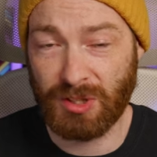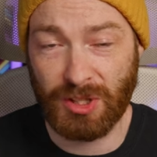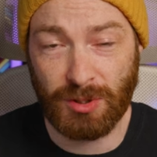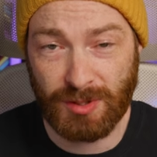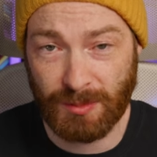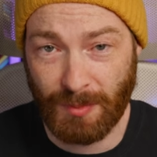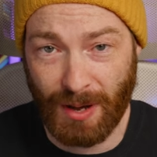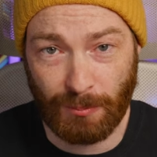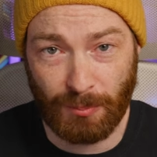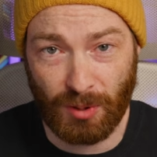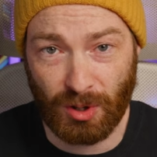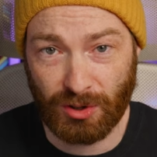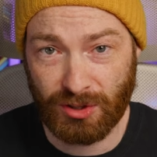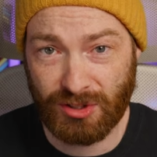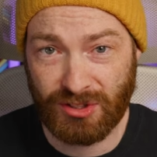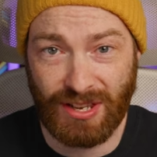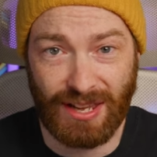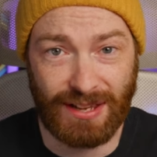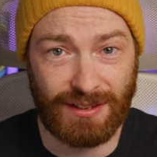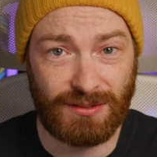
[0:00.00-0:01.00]
use a matte
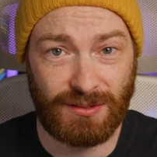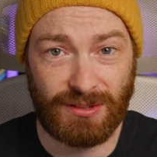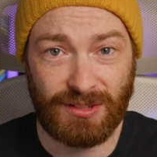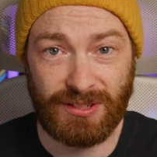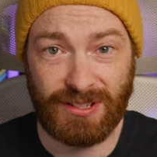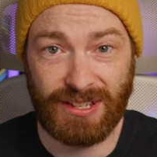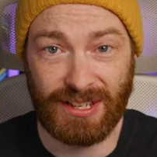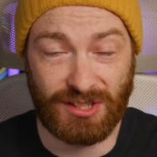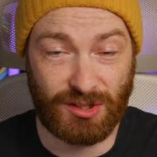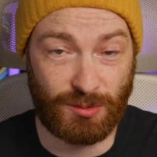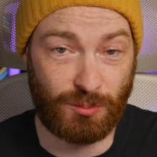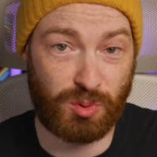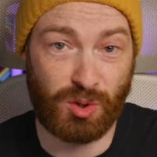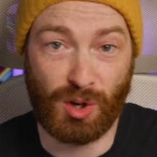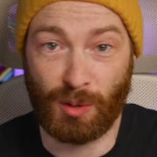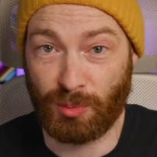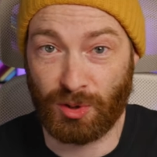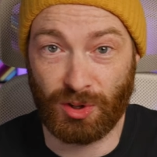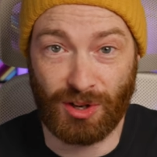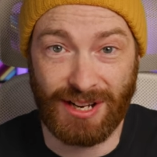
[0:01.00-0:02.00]
box, get some
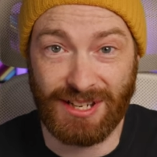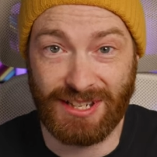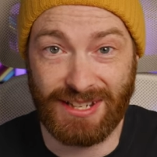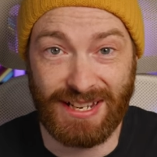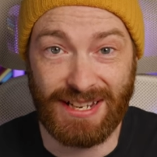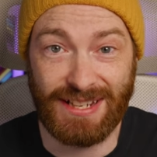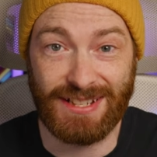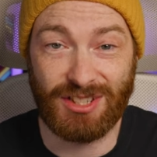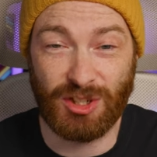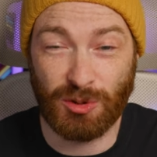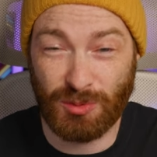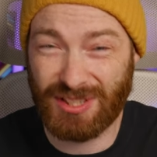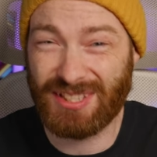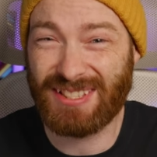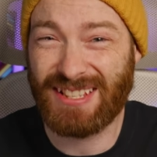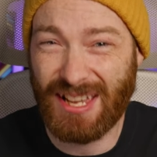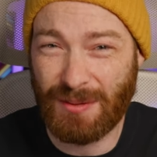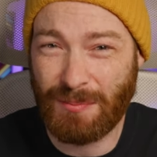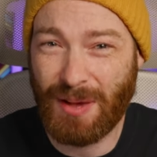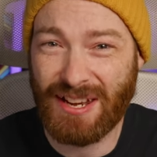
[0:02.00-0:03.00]
proper NDs, use the
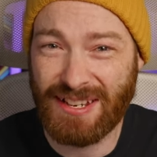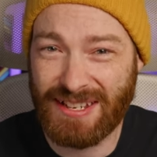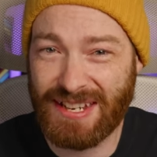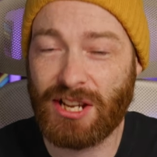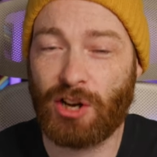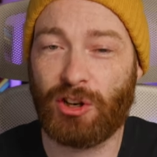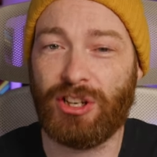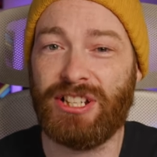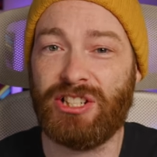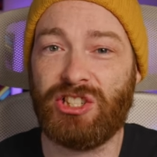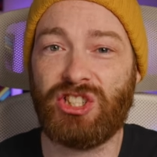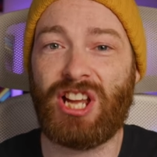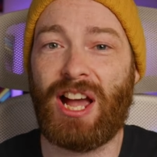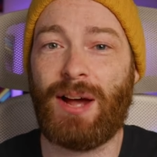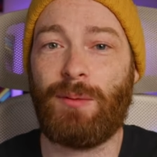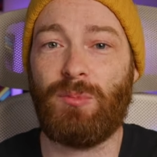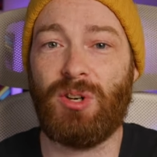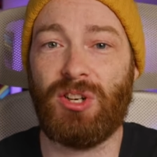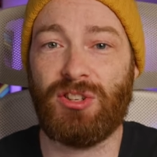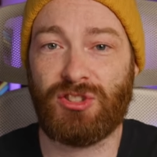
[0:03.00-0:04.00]
same ND on each
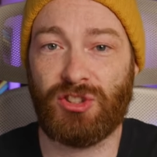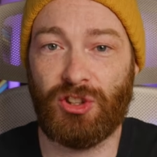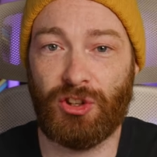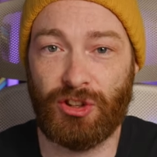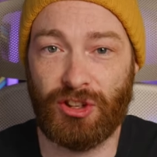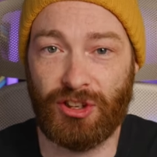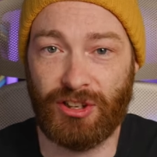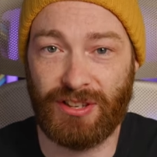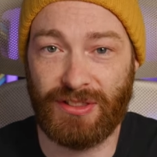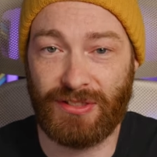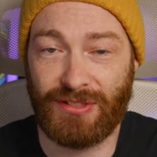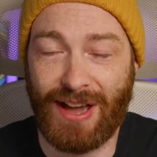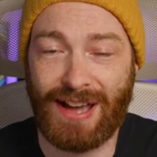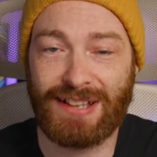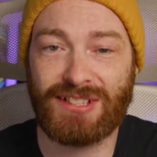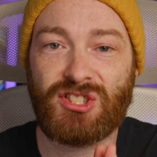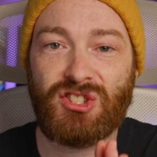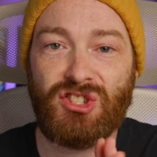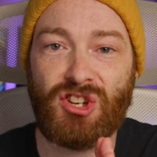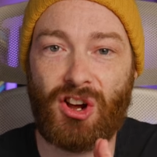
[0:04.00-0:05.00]
camera so that
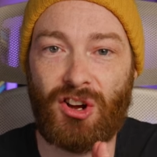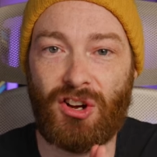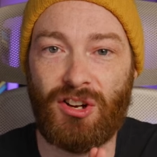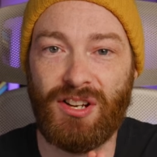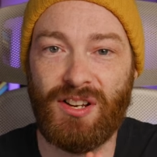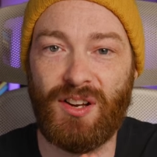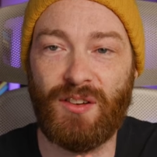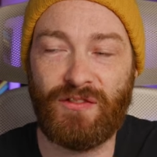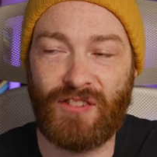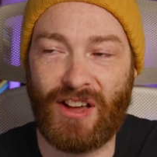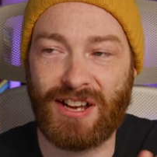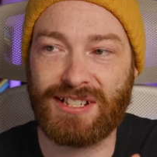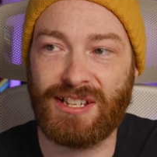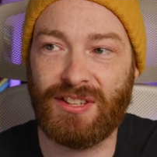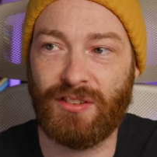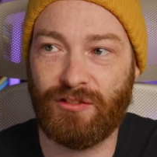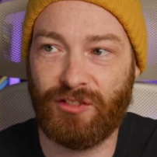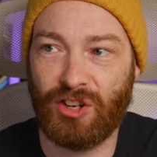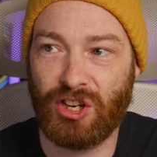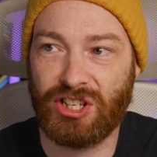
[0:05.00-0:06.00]
that's not
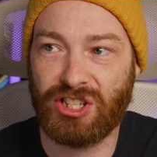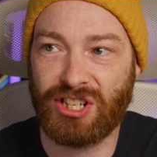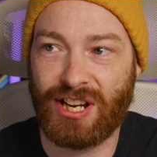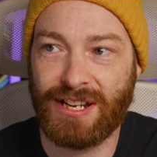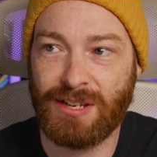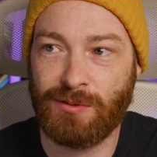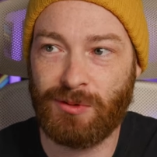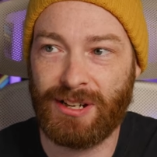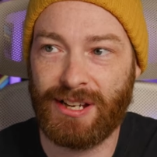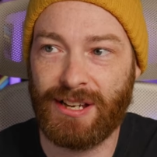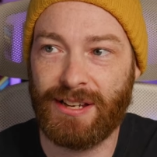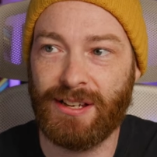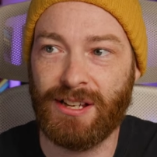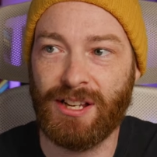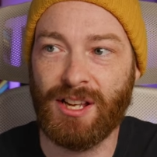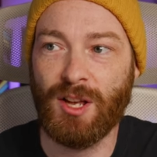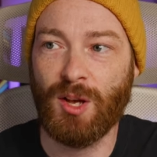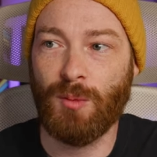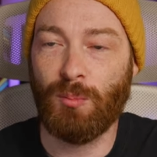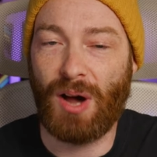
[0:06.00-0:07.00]
affecting the footage anyway.
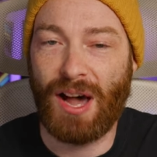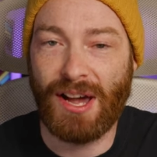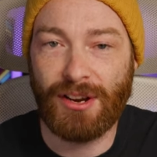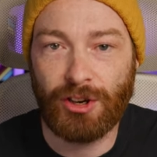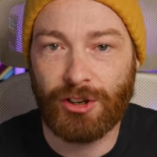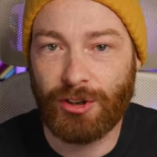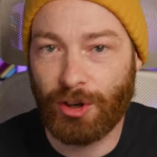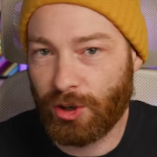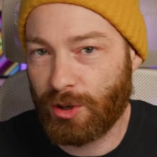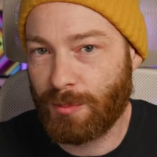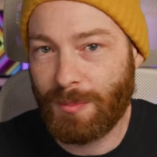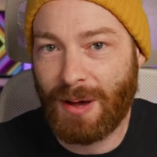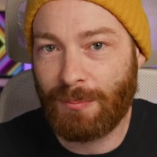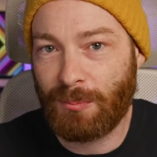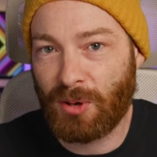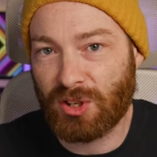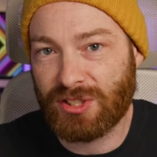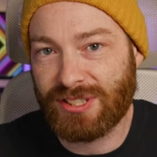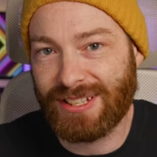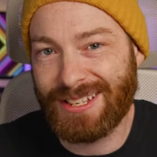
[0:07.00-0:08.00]
But I don't own a
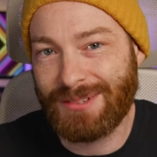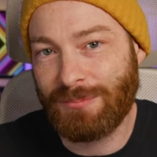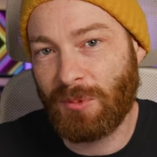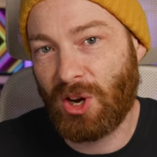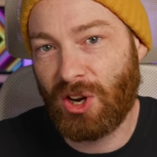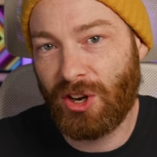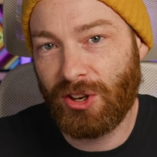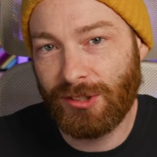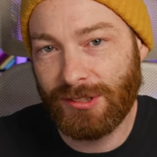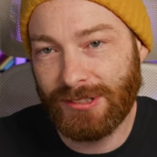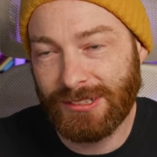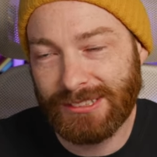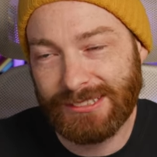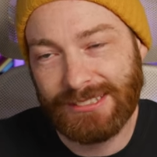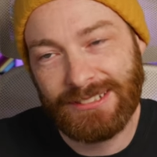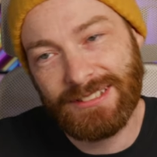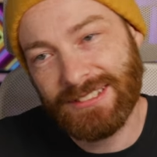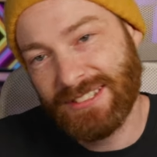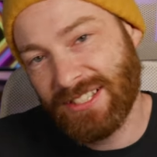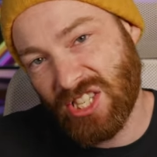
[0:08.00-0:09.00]
matte box anymore.
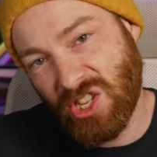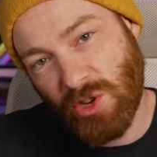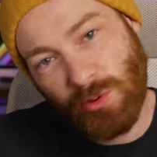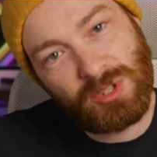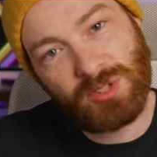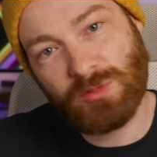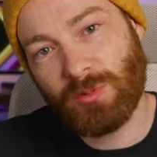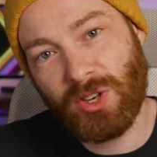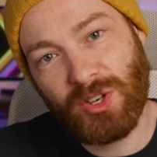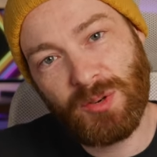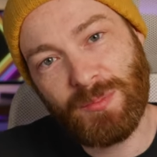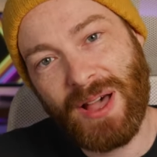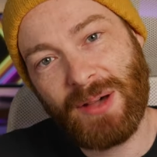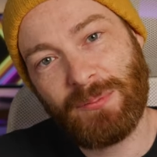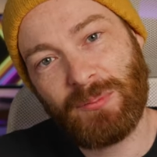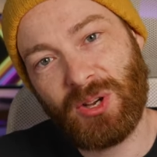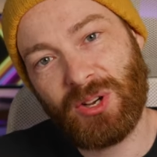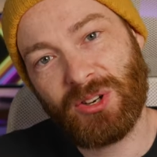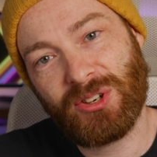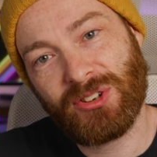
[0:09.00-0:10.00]
Used to own a
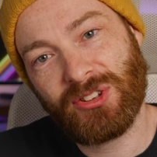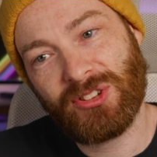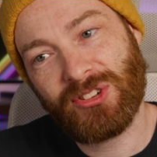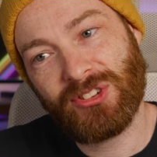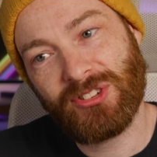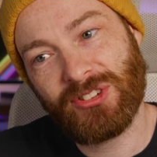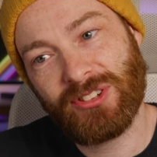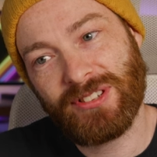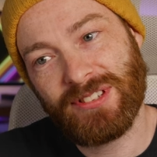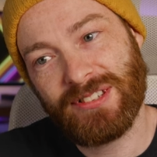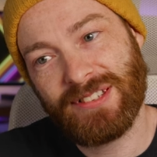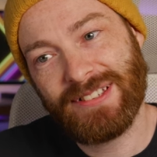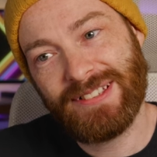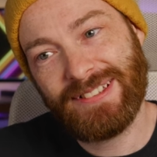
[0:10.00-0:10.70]
matte box.